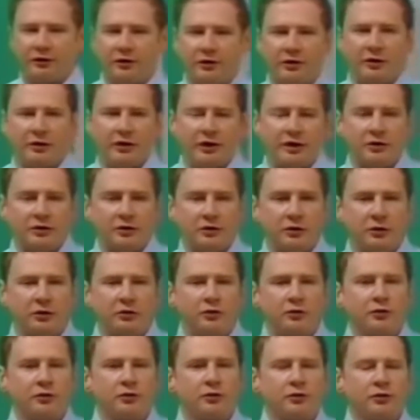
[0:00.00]
getting started and you
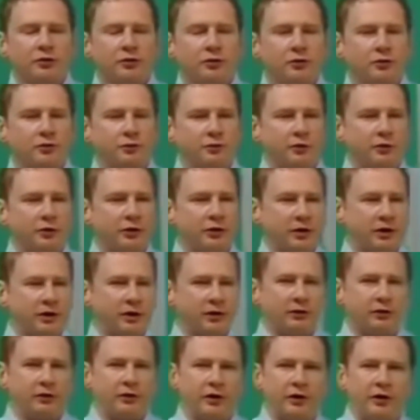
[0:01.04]
don't
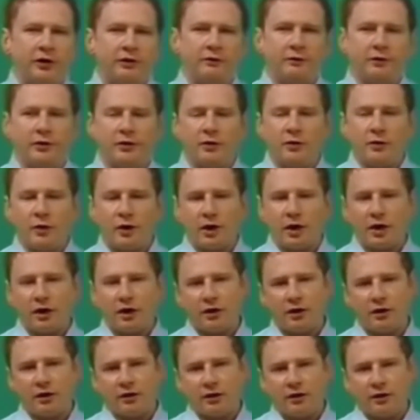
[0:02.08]
really understand it very
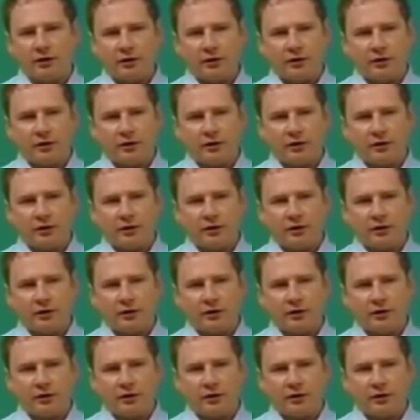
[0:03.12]
well,